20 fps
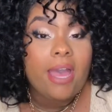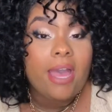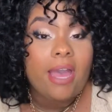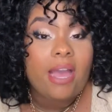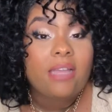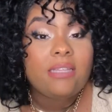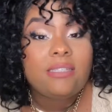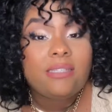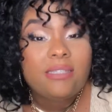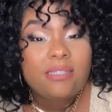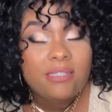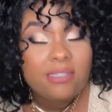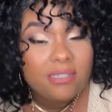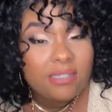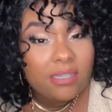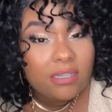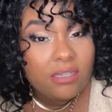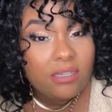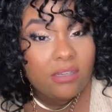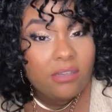I
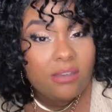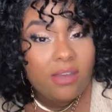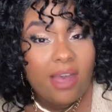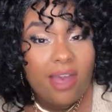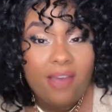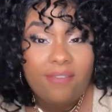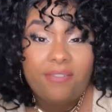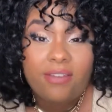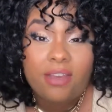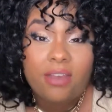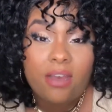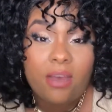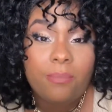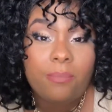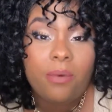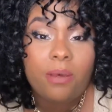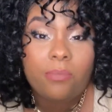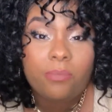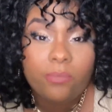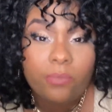still haven't
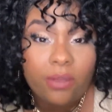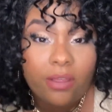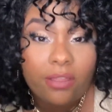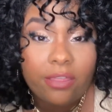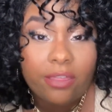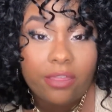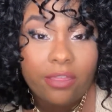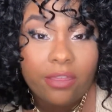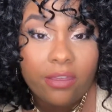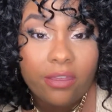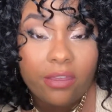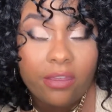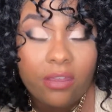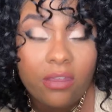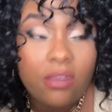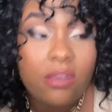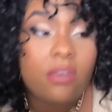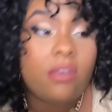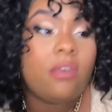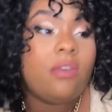come up with
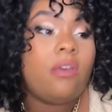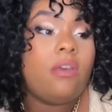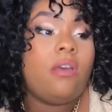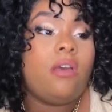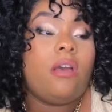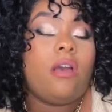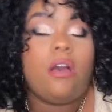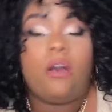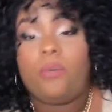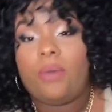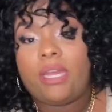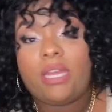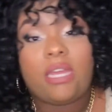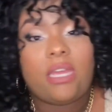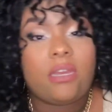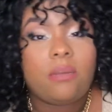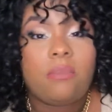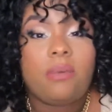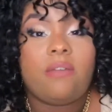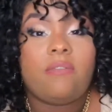a way to
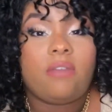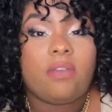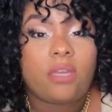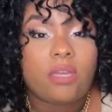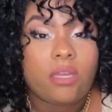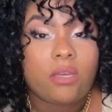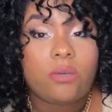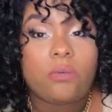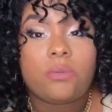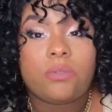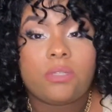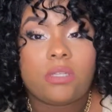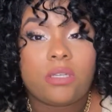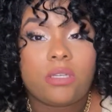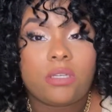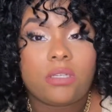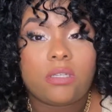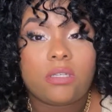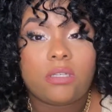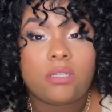end my videos.
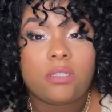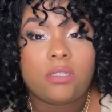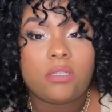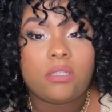Like,